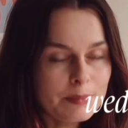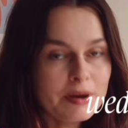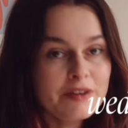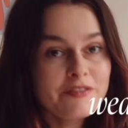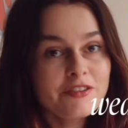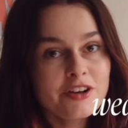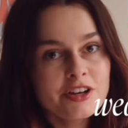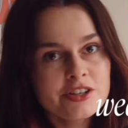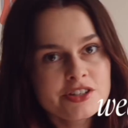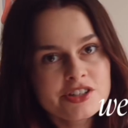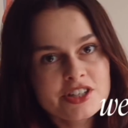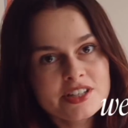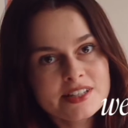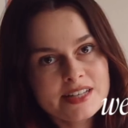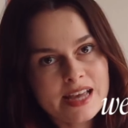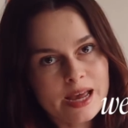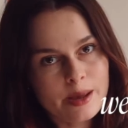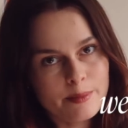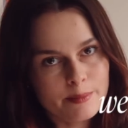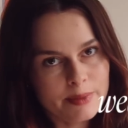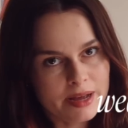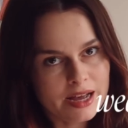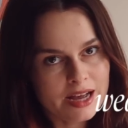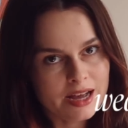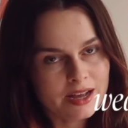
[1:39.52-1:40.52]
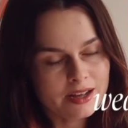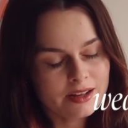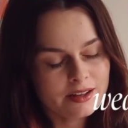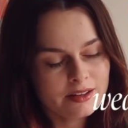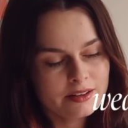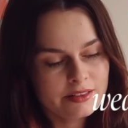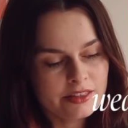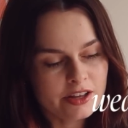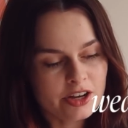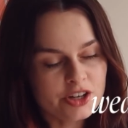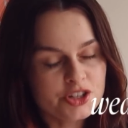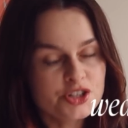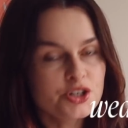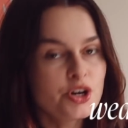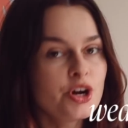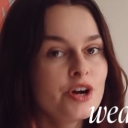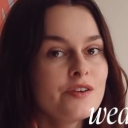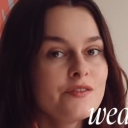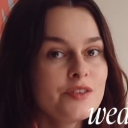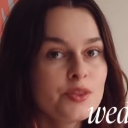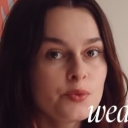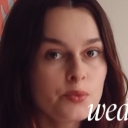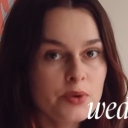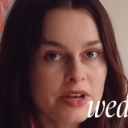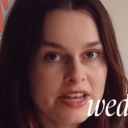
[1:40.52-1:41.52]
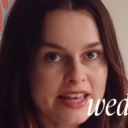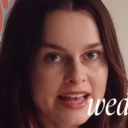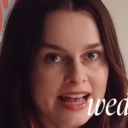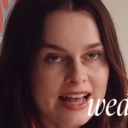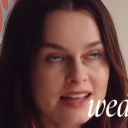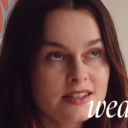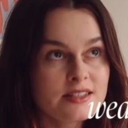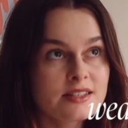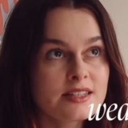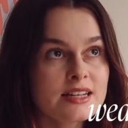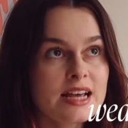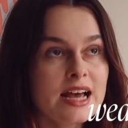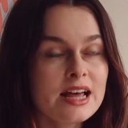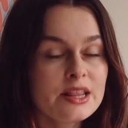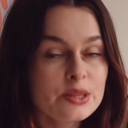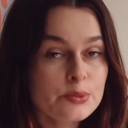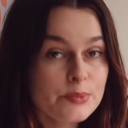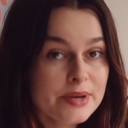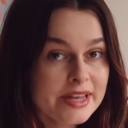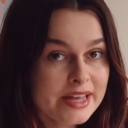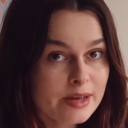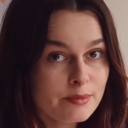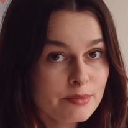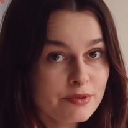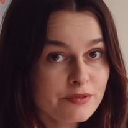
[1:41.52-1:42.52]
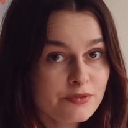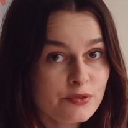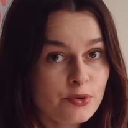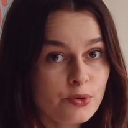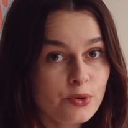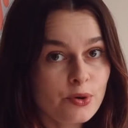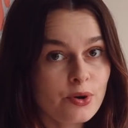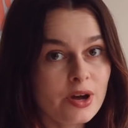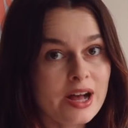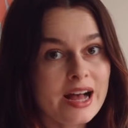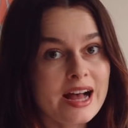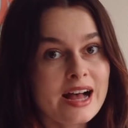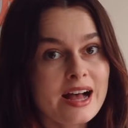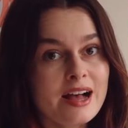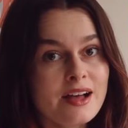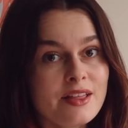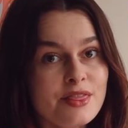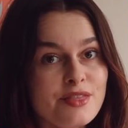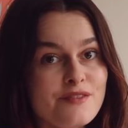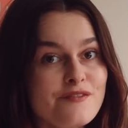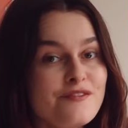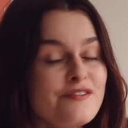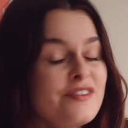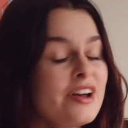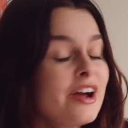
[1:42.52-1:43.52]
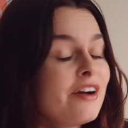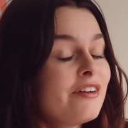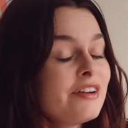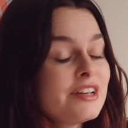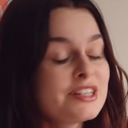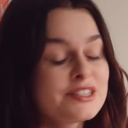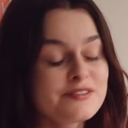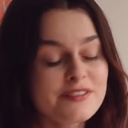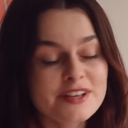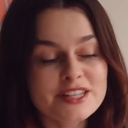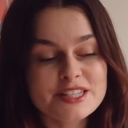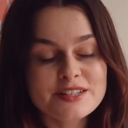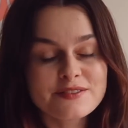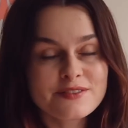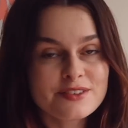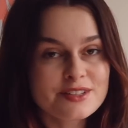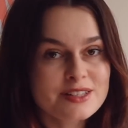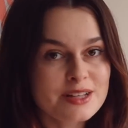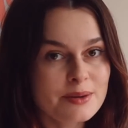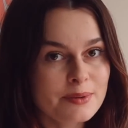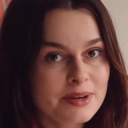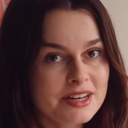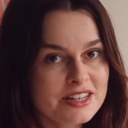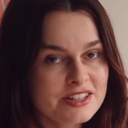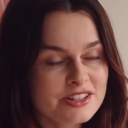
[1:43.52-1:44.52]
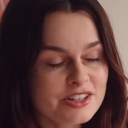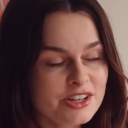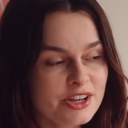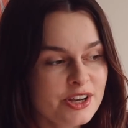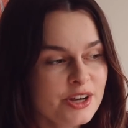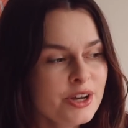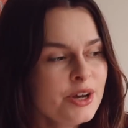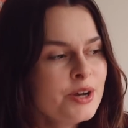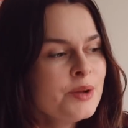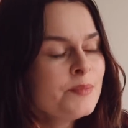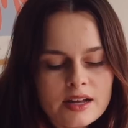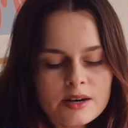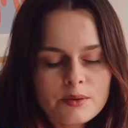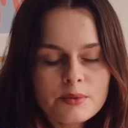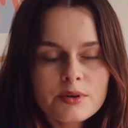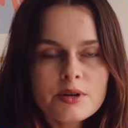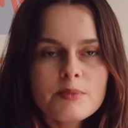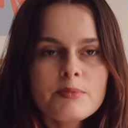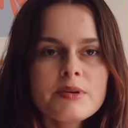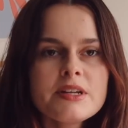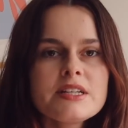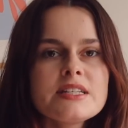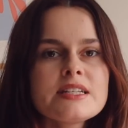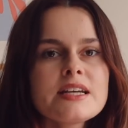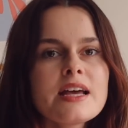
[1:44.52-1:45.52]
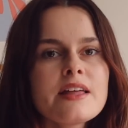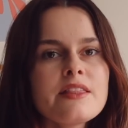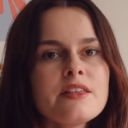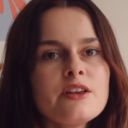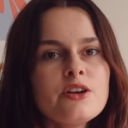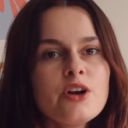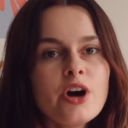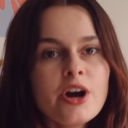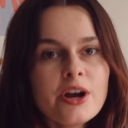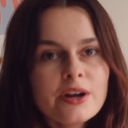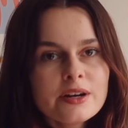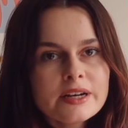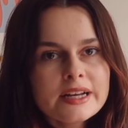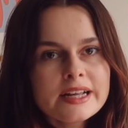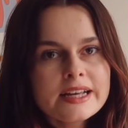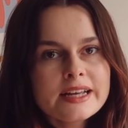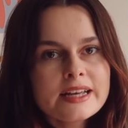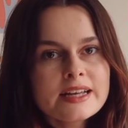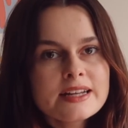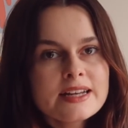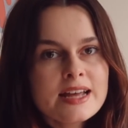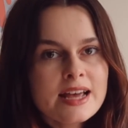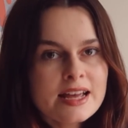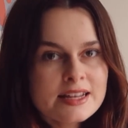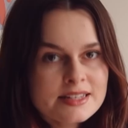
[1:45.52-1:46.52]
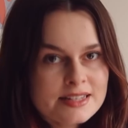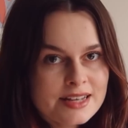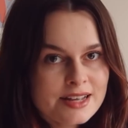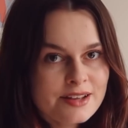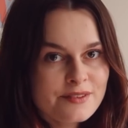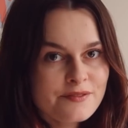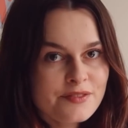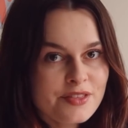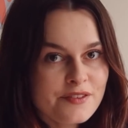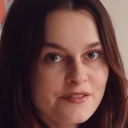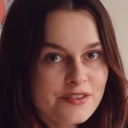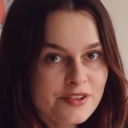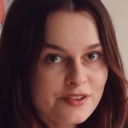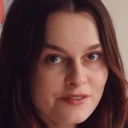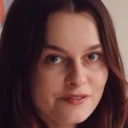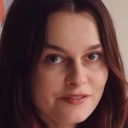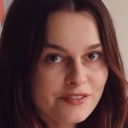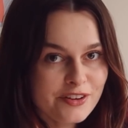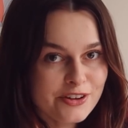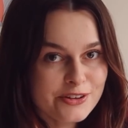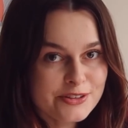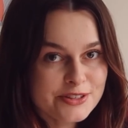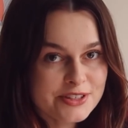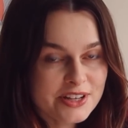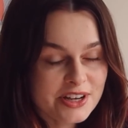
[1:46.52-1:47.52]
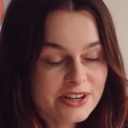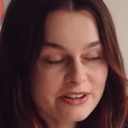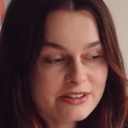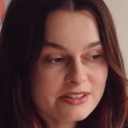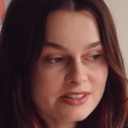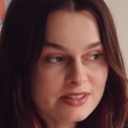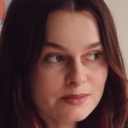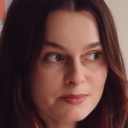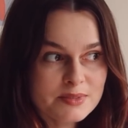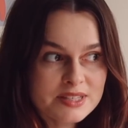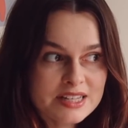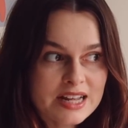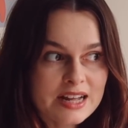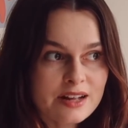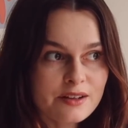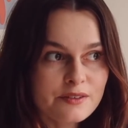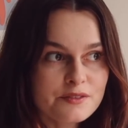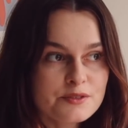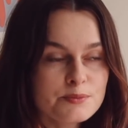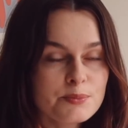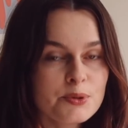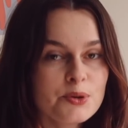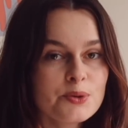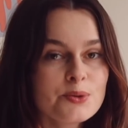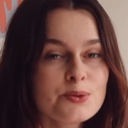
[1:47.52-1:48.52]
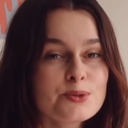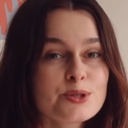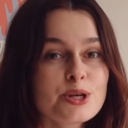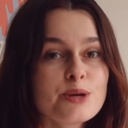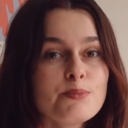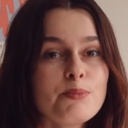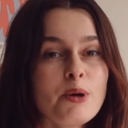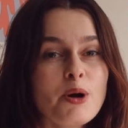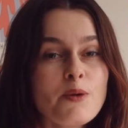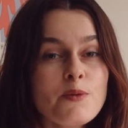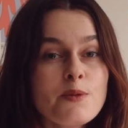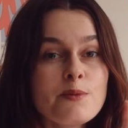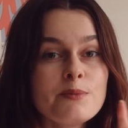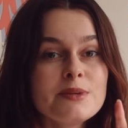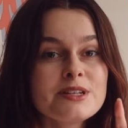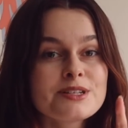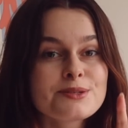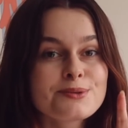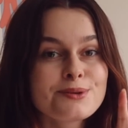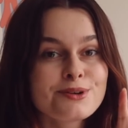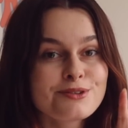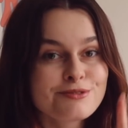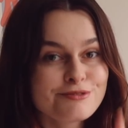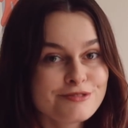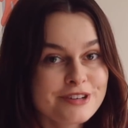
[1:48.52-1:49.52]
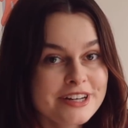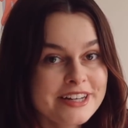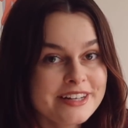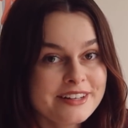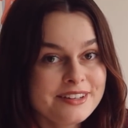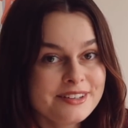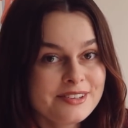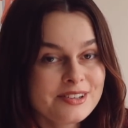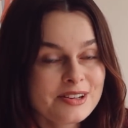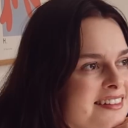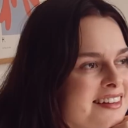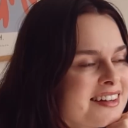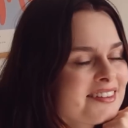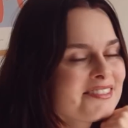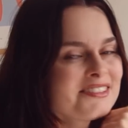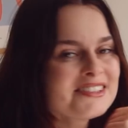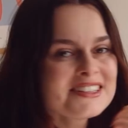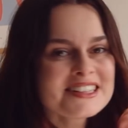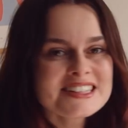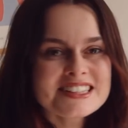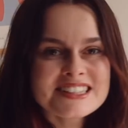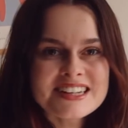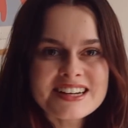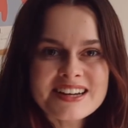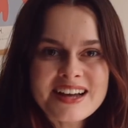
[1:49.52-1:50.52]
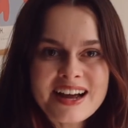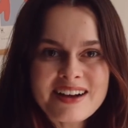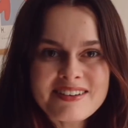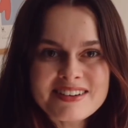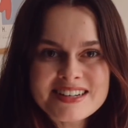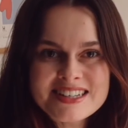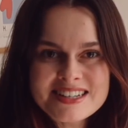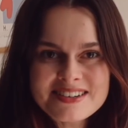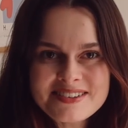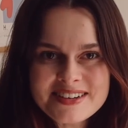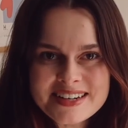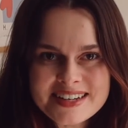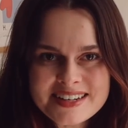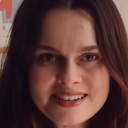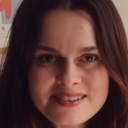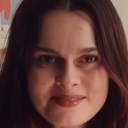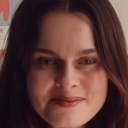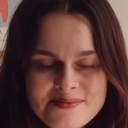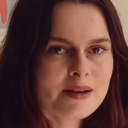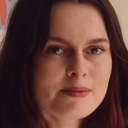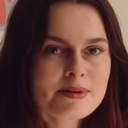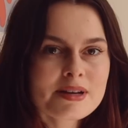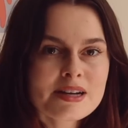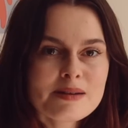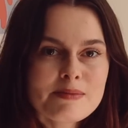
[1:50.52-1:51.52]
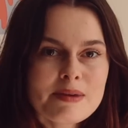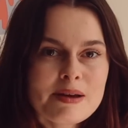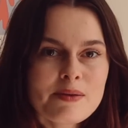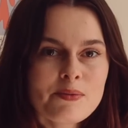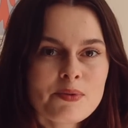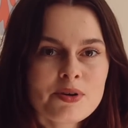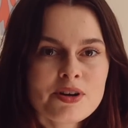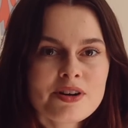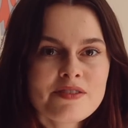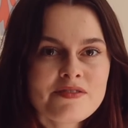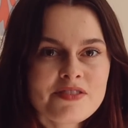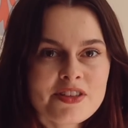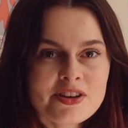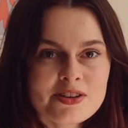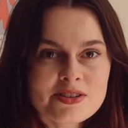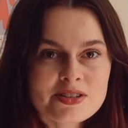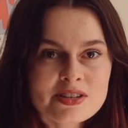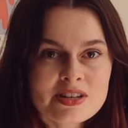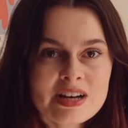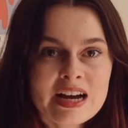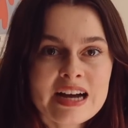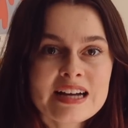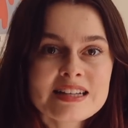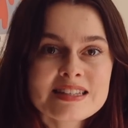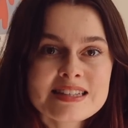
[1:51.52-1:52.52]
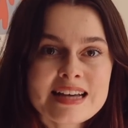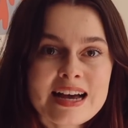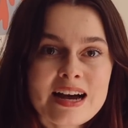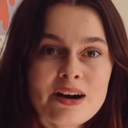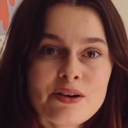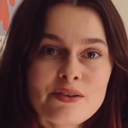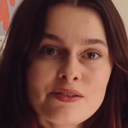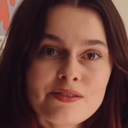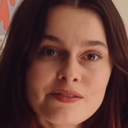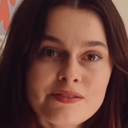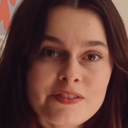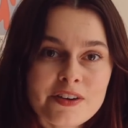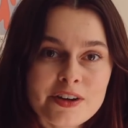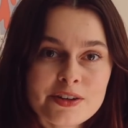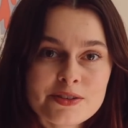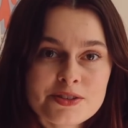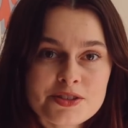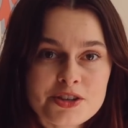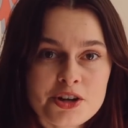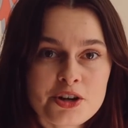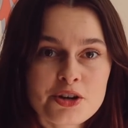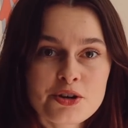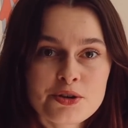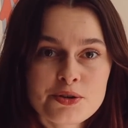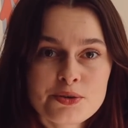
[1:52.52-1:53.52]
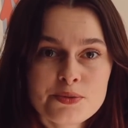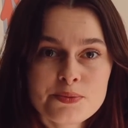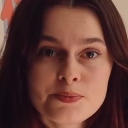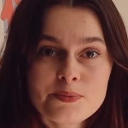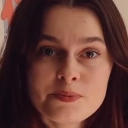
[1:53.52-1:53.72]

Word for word: My photos just came back that I shot over the weekend and the weekend before at the various festivals I went to. And I want to put together not only an edit of the film photos themselves, but also pop them into a reel. I want to show you how I do it. I'm going to make one of those cut out photo